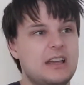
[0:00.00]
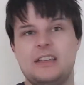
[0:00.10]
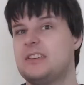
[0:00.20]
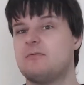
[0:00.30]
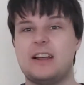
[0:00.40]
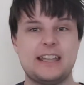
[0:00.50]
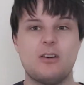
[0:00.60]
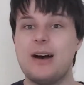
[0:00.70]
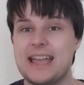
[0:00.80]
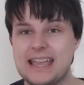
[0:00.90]
then running
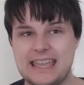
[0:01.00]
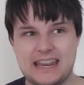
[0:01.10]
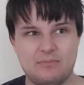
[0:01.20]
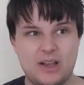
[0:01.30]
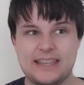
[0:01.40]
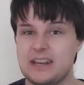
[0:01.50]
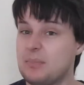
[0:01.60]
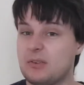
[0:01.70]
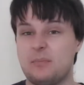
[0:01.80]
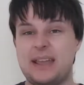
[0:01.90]
away again might get a
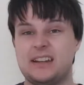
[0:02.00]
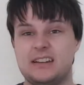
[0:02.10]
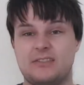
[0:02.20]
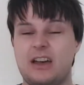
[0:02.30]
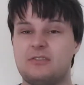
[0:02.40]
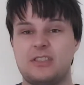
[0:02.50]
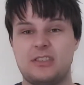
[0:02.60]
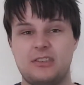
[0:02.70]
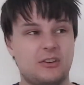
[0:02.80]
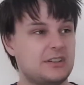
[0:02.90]
bit repetitive after the
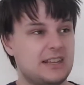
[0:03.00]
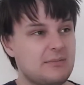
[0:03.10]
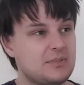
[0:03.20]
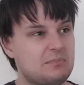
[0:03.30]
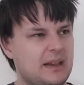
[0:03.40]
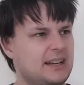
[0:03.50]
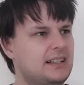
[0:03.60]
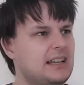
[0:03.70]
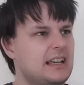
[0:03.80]
3rd attempt, but